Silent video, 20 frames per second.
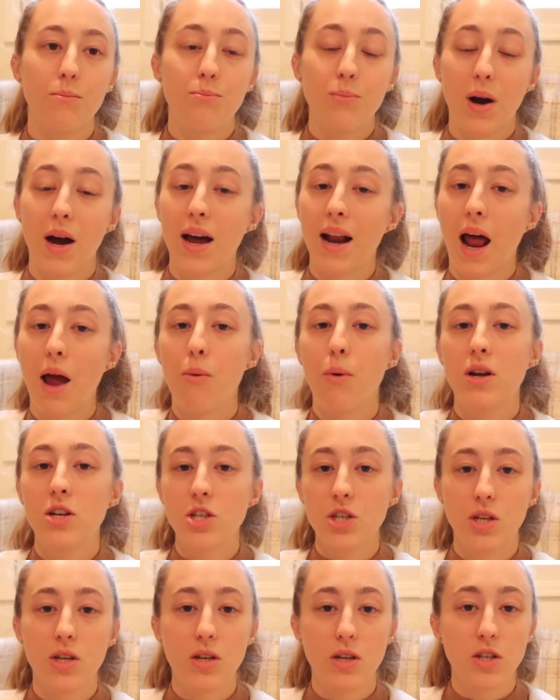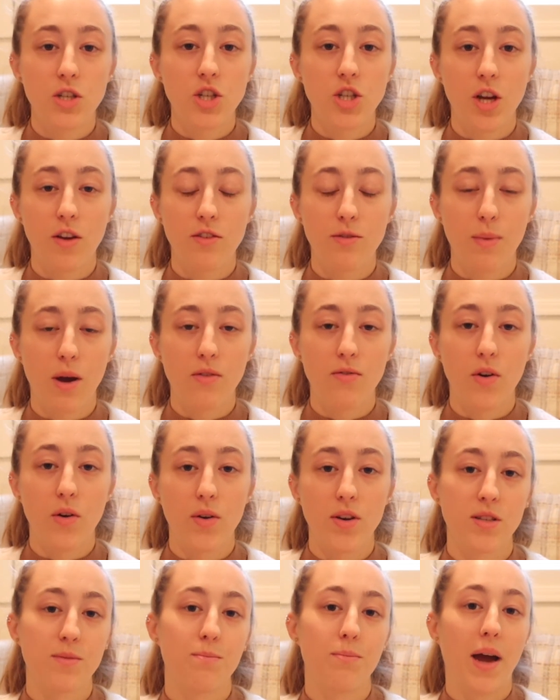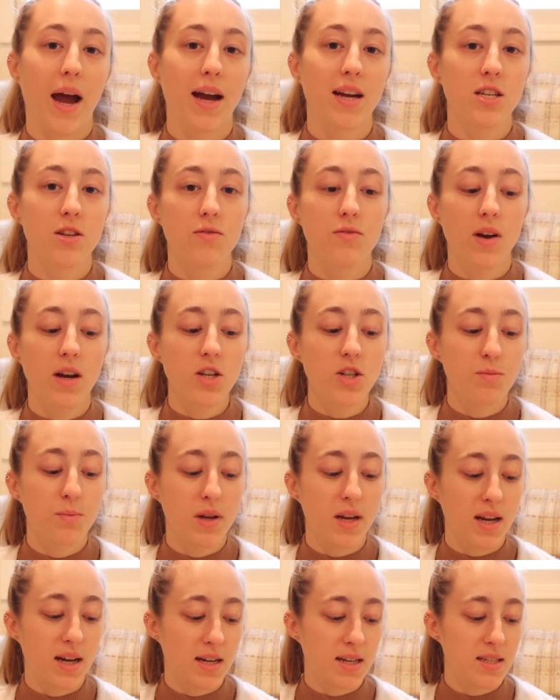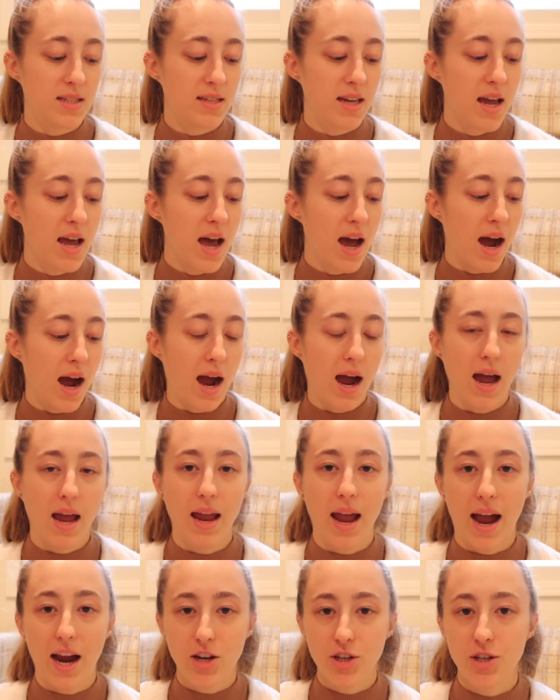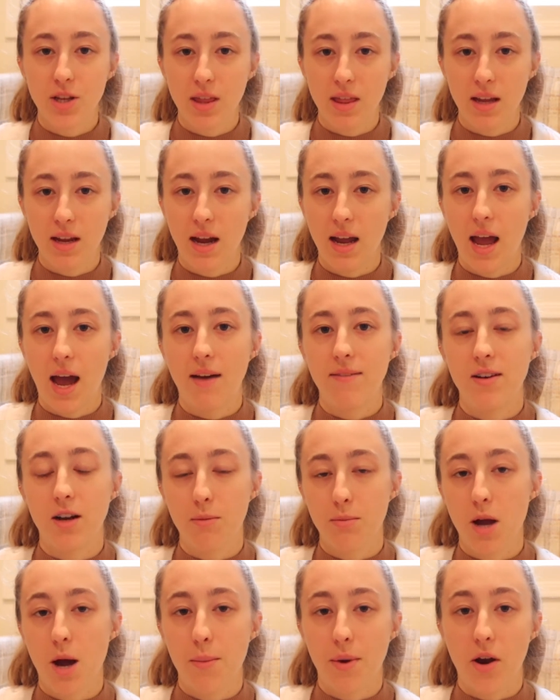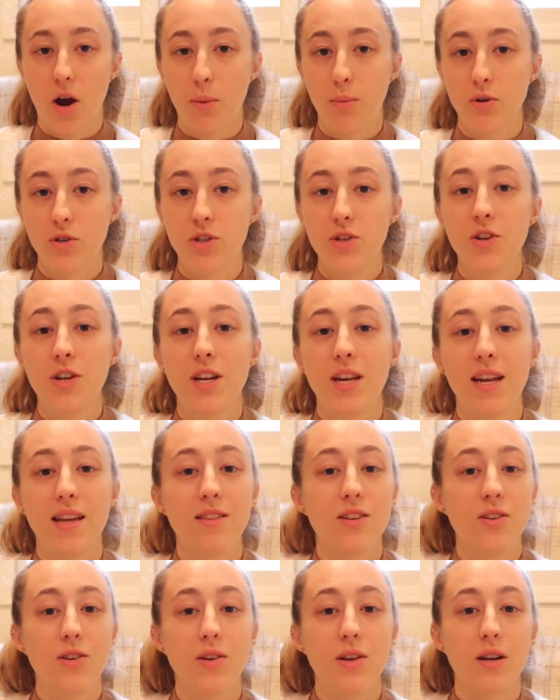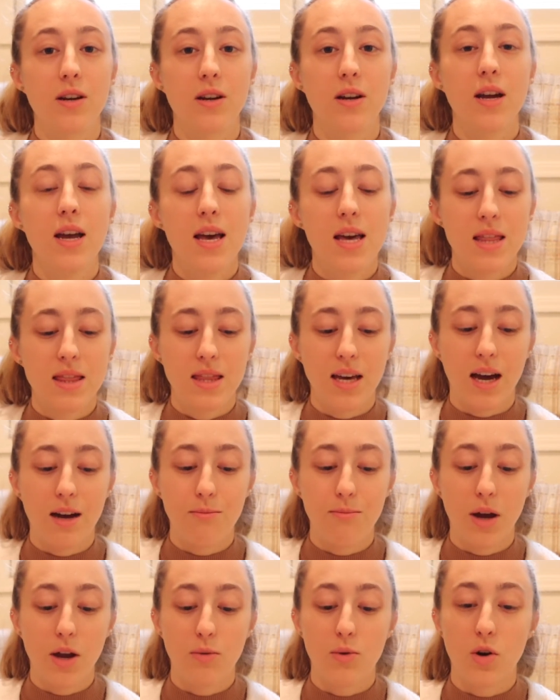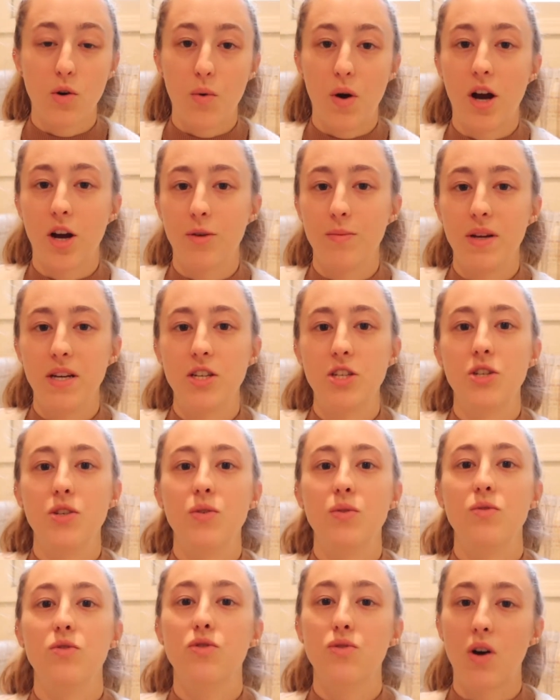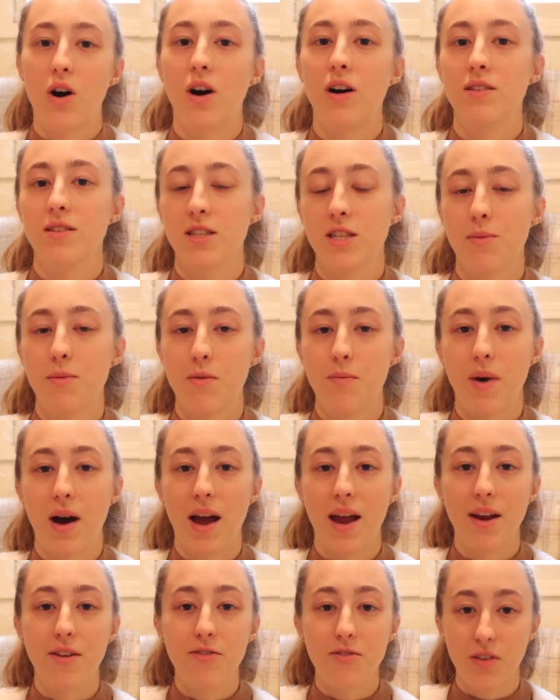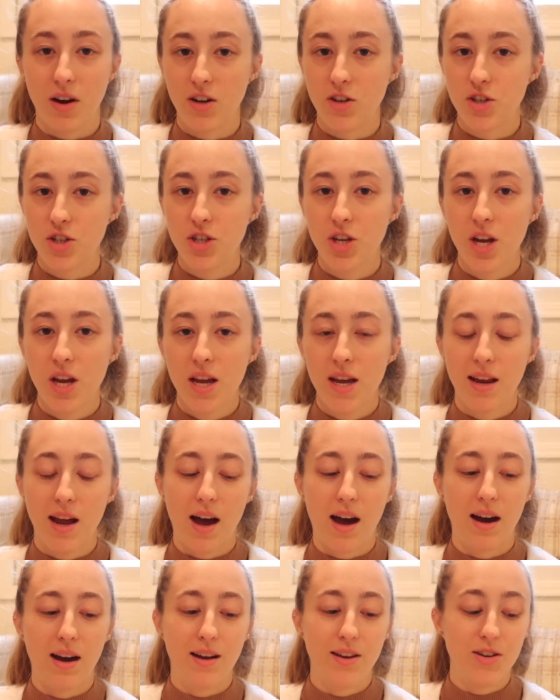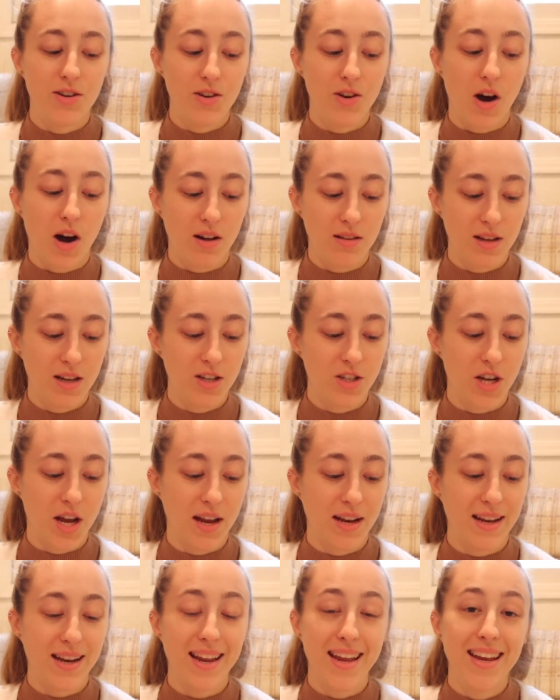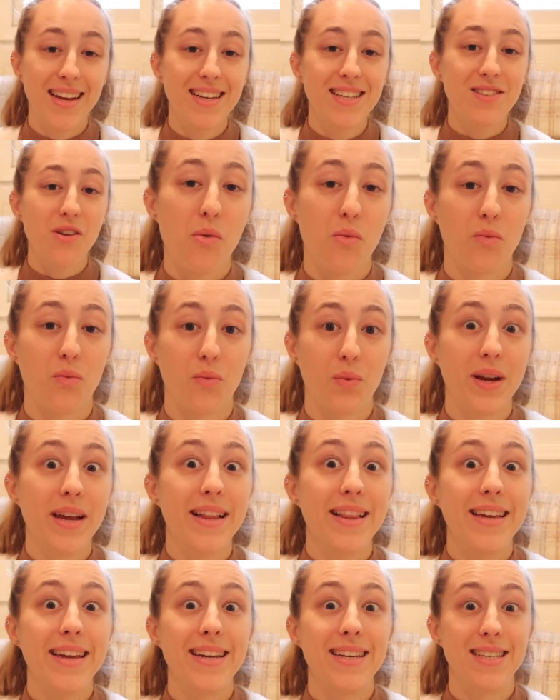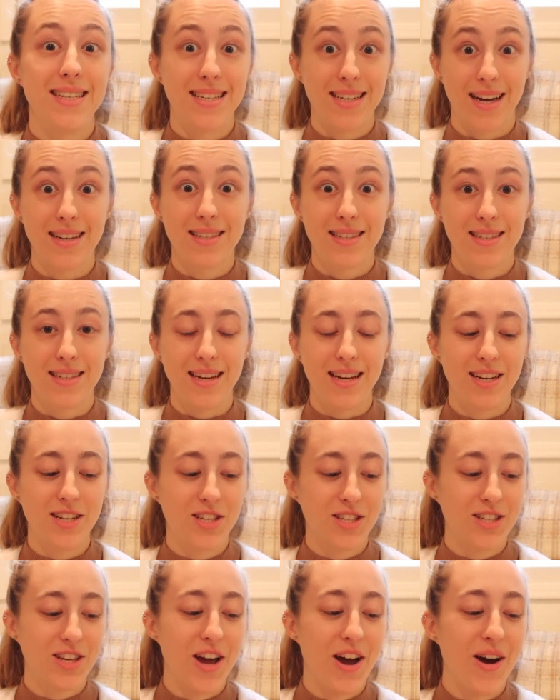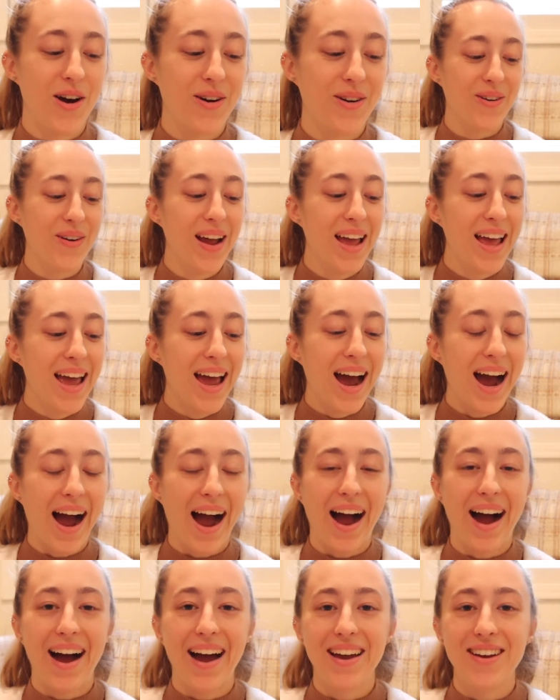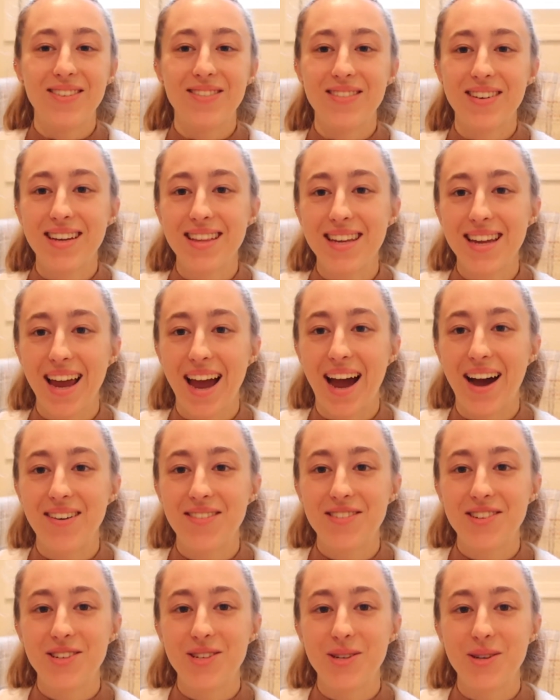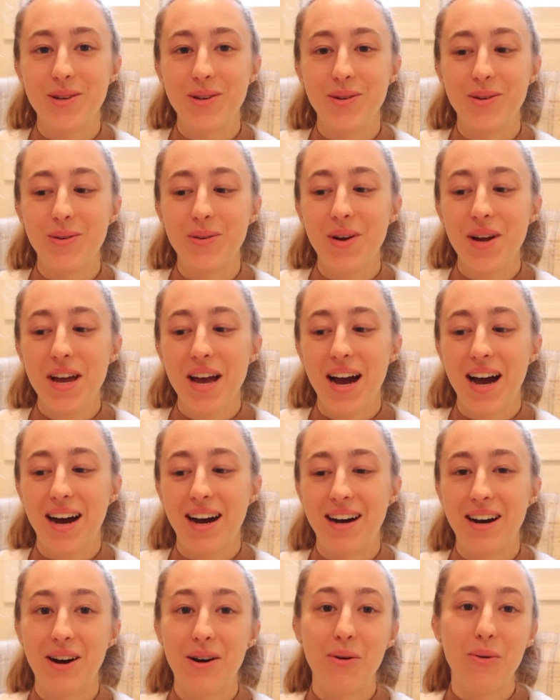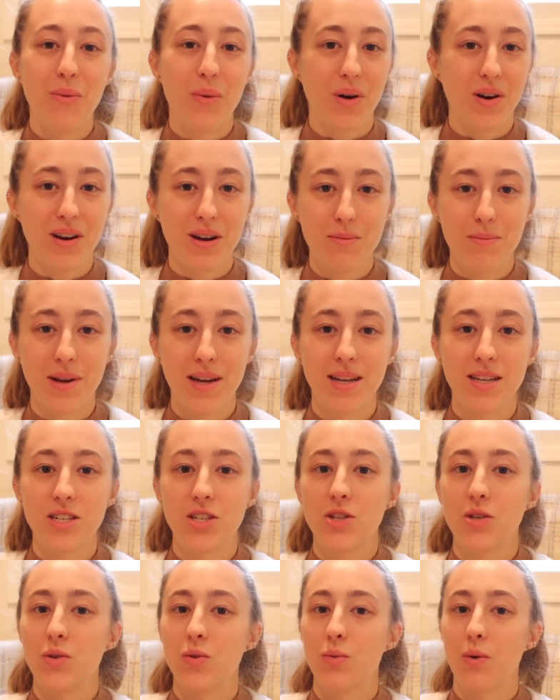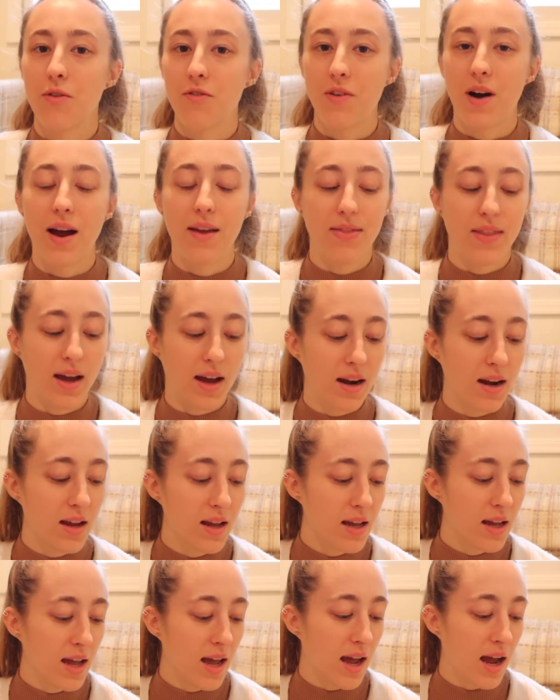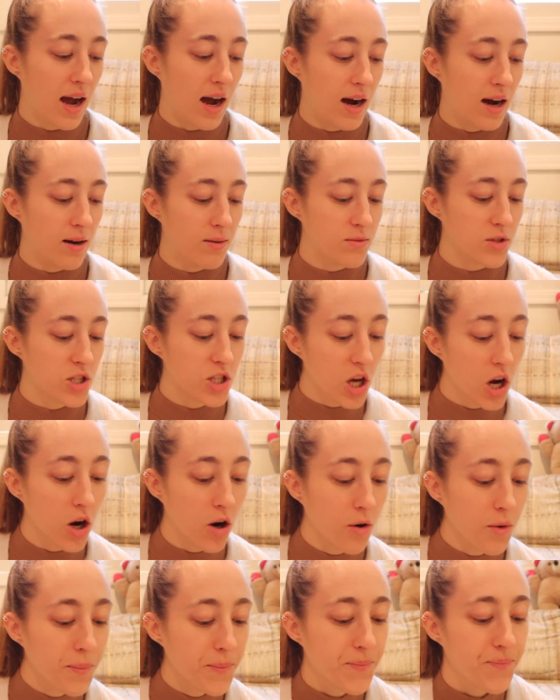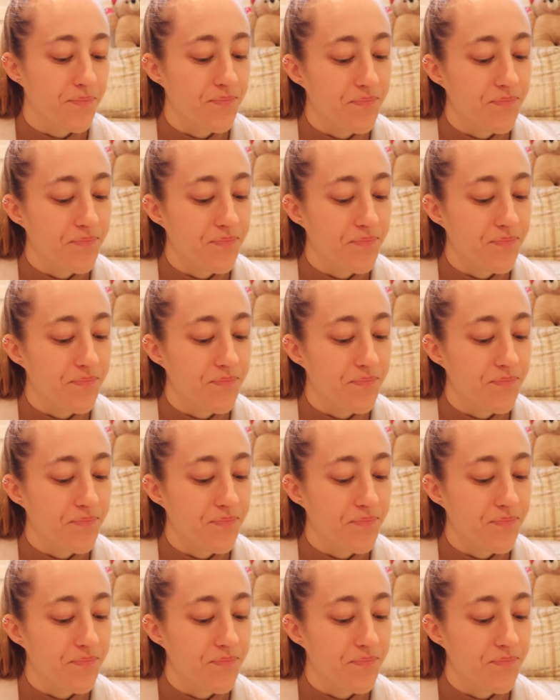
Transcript: But I want to shift my focus back to French because I actually think I have an upcoming opportunity in the new year that might require me to draw on some of my French knowledge, and it is really dusty, so I really have to work a bit to refine that. So